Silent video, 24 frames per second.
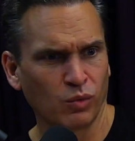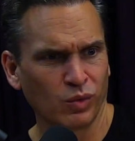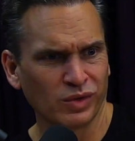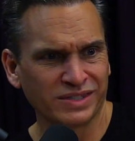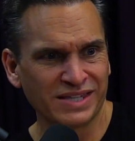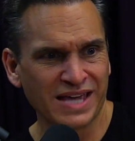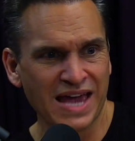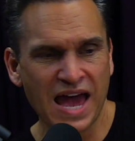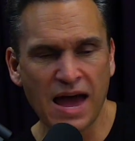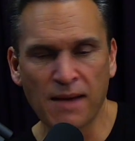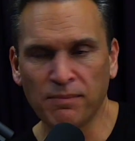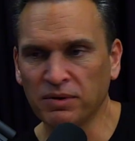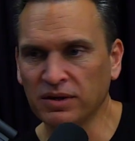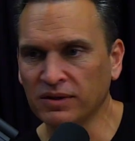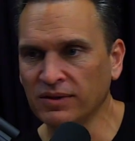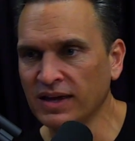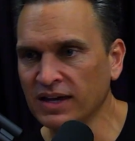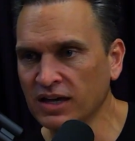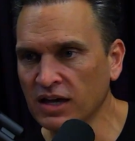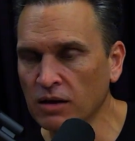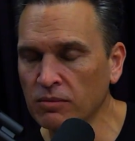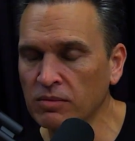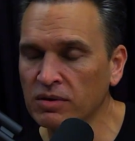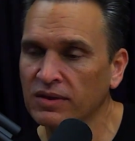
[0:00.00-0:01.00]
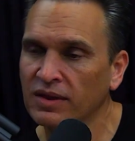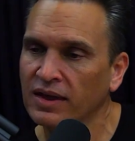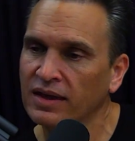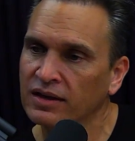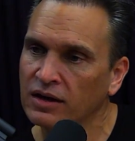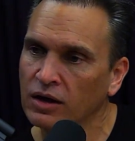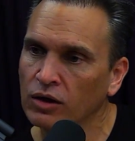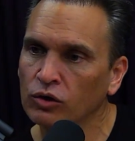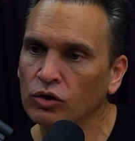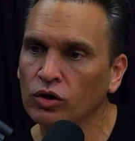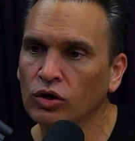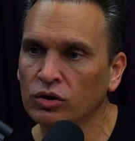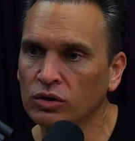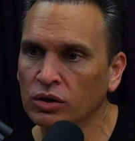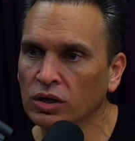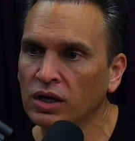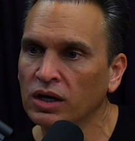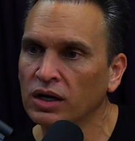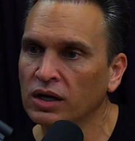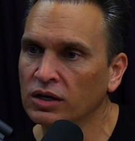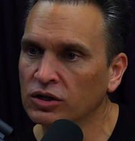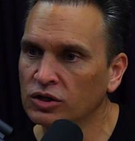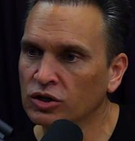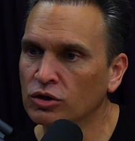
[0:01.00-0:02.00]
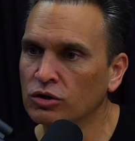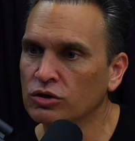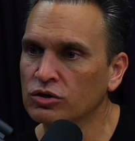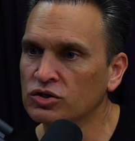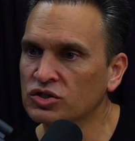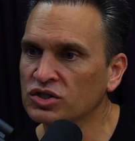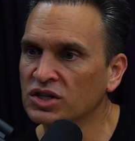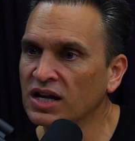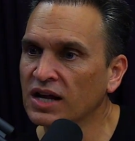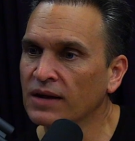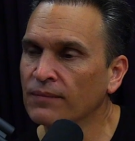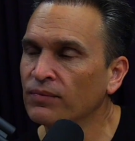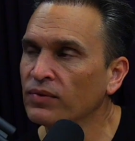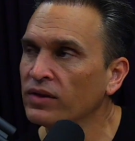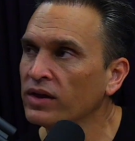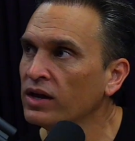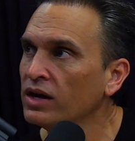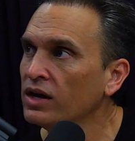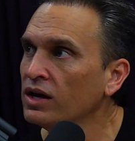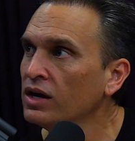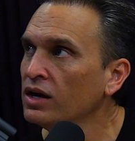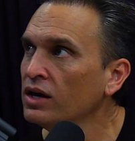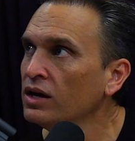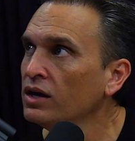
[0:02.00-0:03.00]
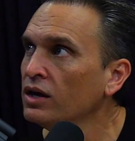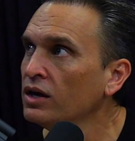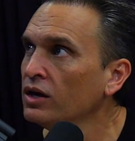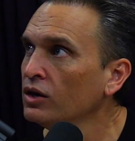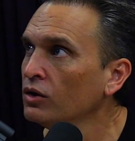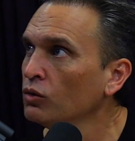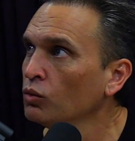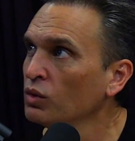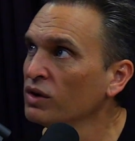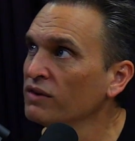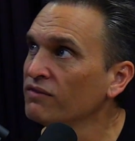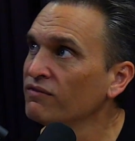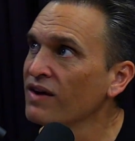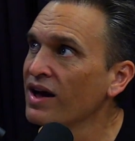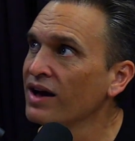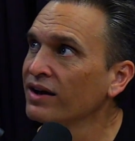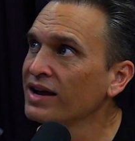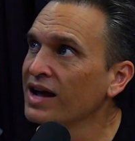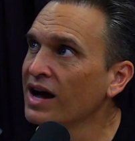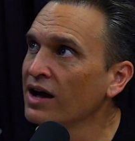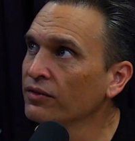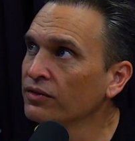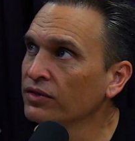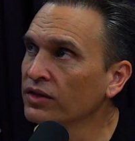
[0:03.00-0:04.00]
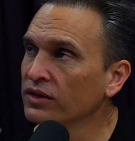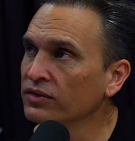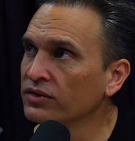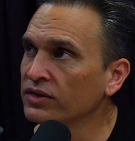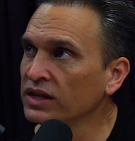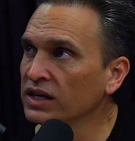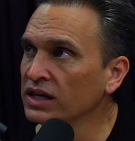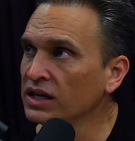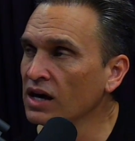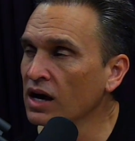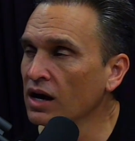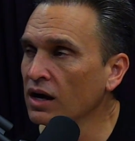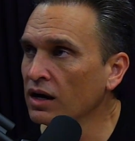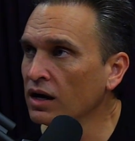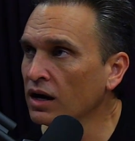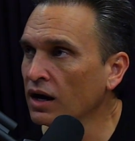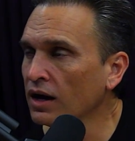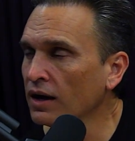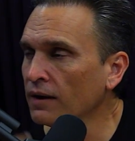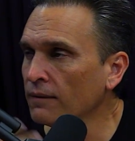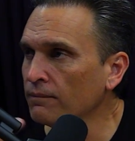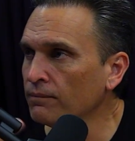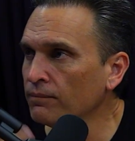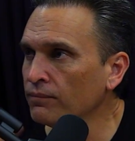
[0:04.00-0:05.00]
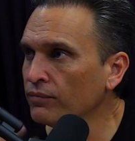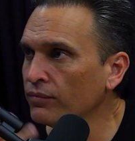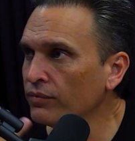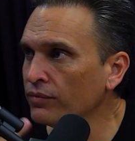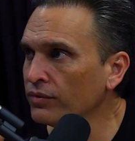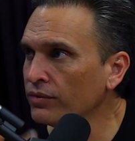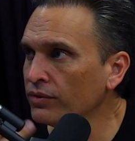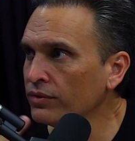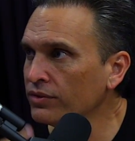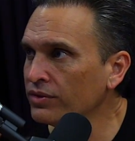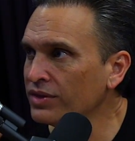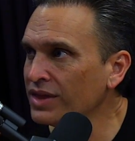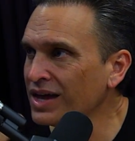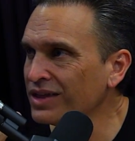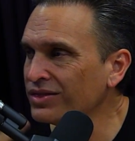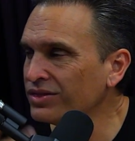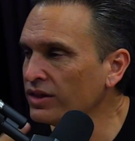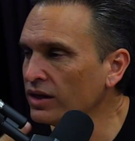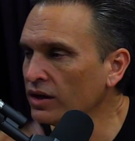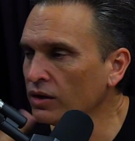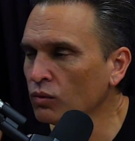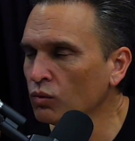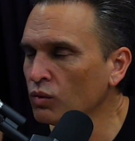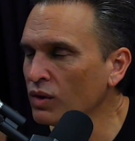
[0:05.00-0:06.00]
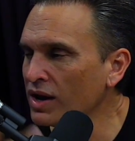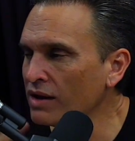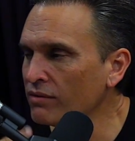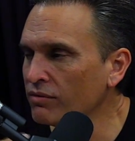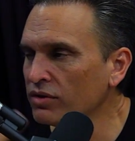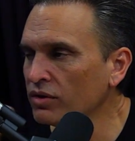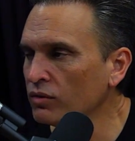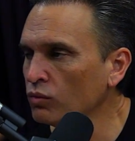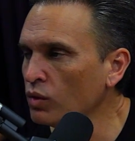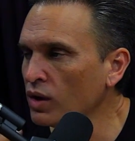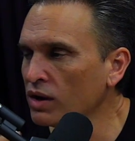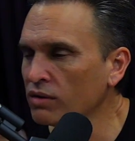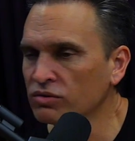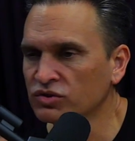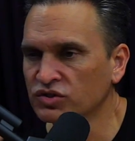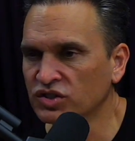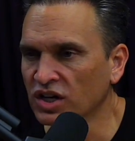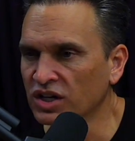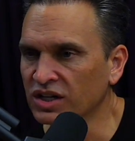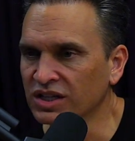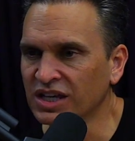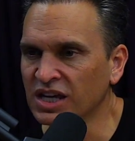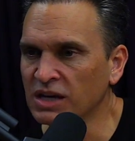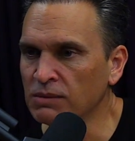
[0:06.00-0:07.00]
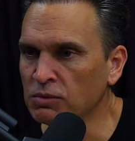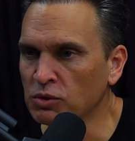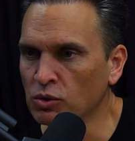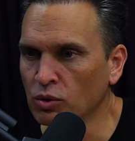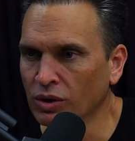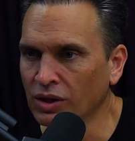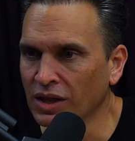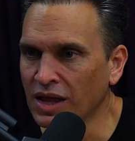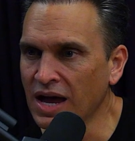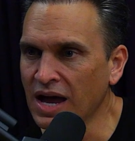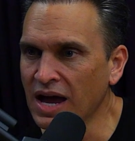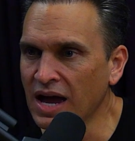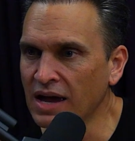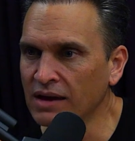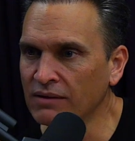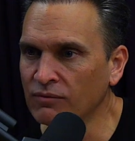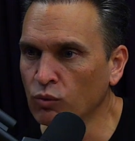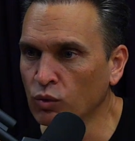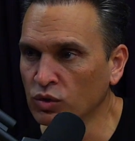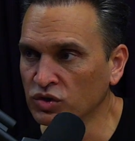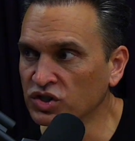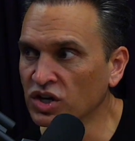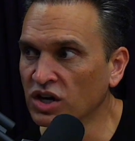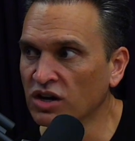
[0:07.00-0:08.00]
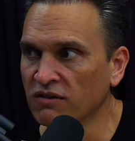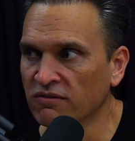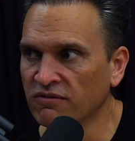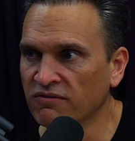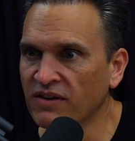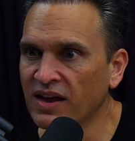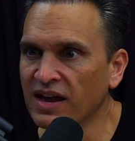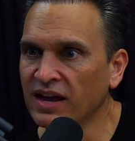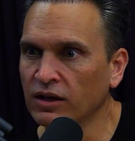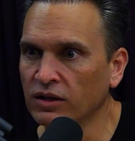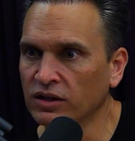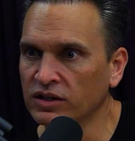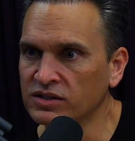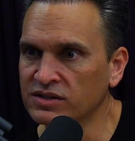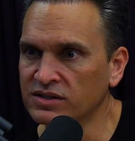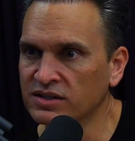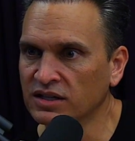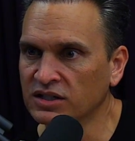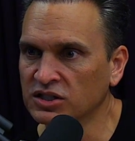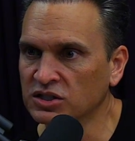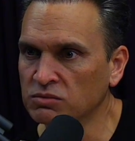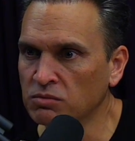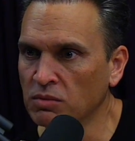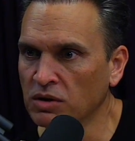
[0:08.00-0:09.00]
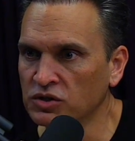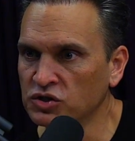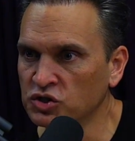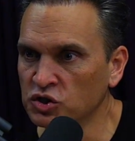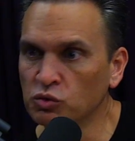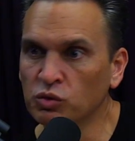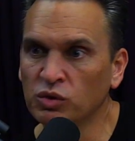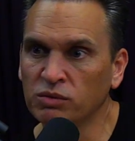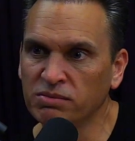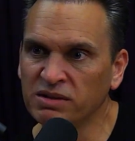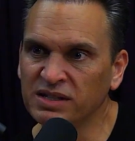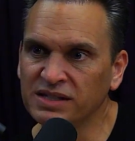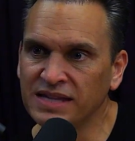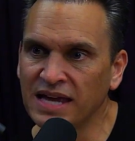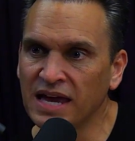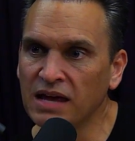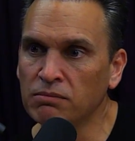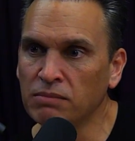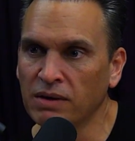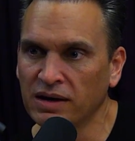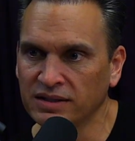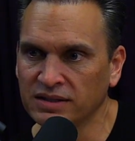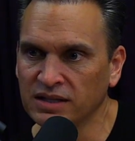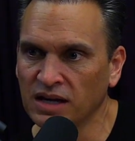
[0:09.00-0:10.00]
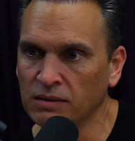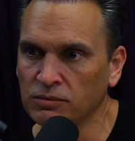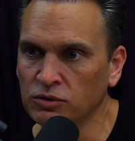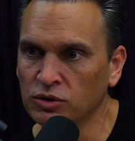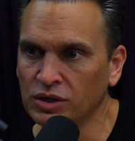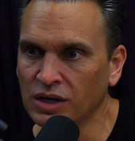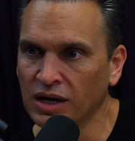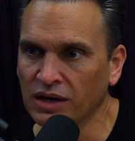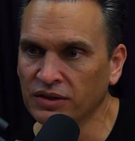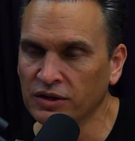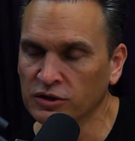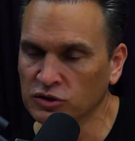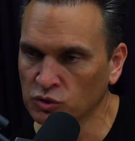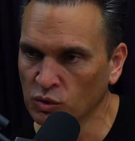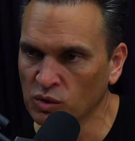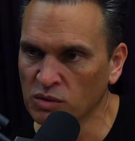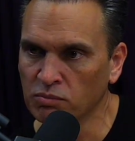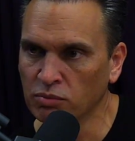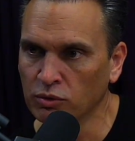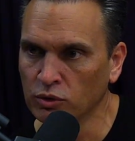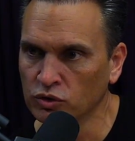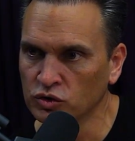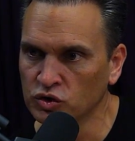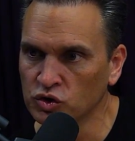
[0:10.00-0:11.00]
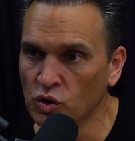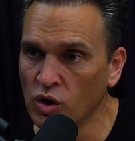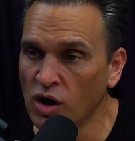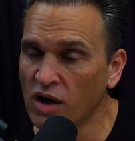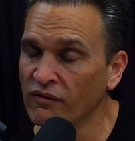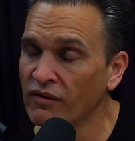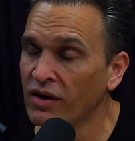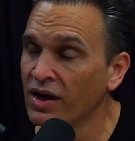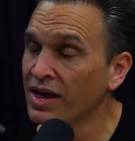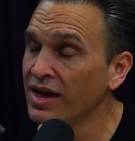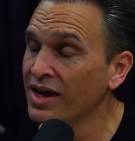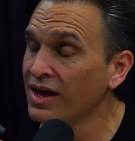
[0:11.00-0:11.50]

What's happening? They come in. And they go, "Look, you don't understand. We found out that the whatever's going to keep you alive was going to fail in 6 months. You would be dead by the time you got there, so we pulled you off.